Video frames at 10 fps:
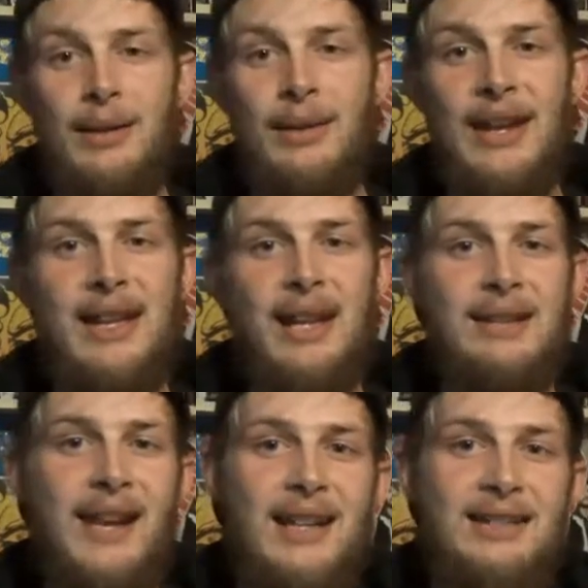They kicked
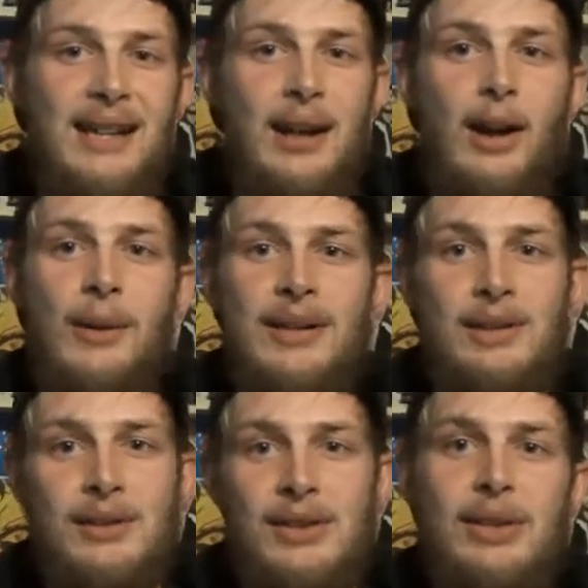ass like always. It
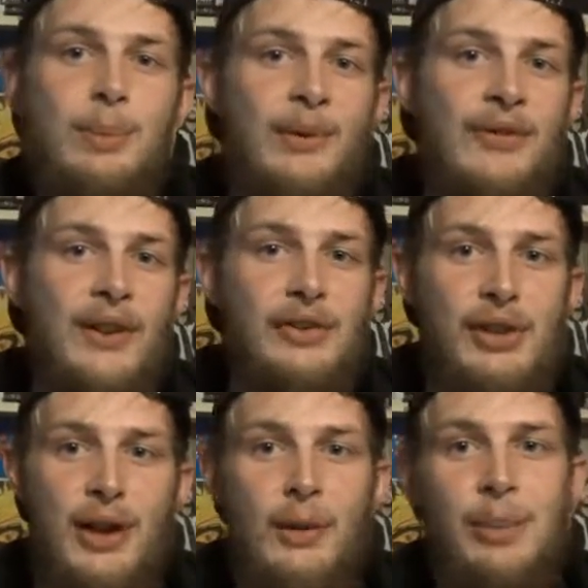was a super fun
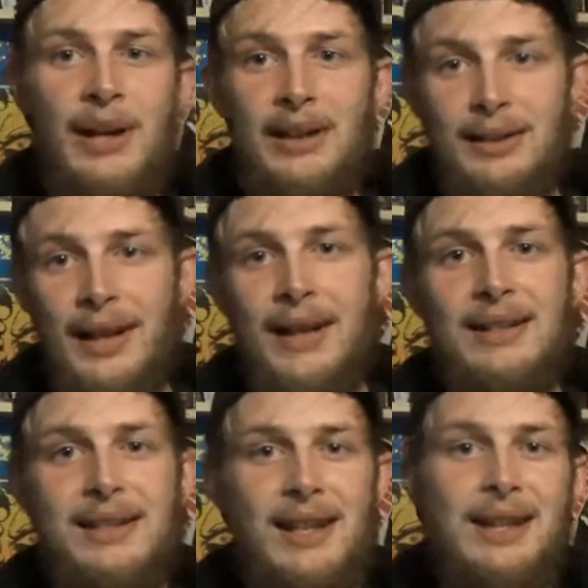show, but like I
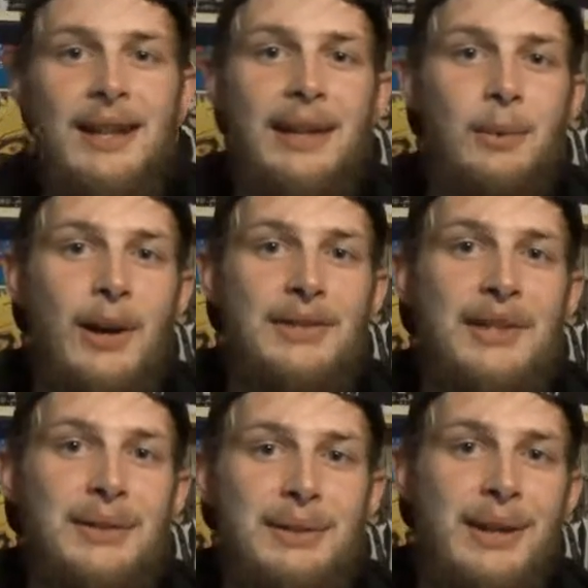said, it
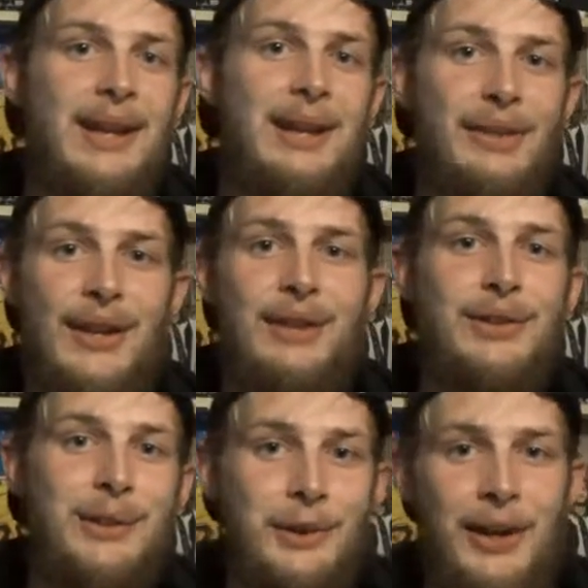wasn't anything
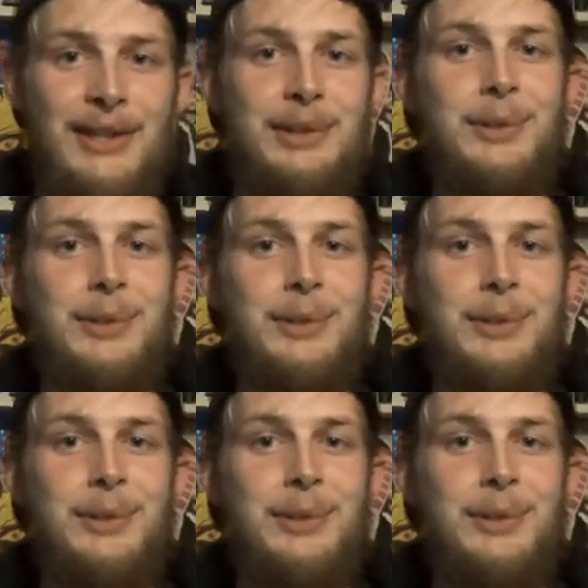too crazy.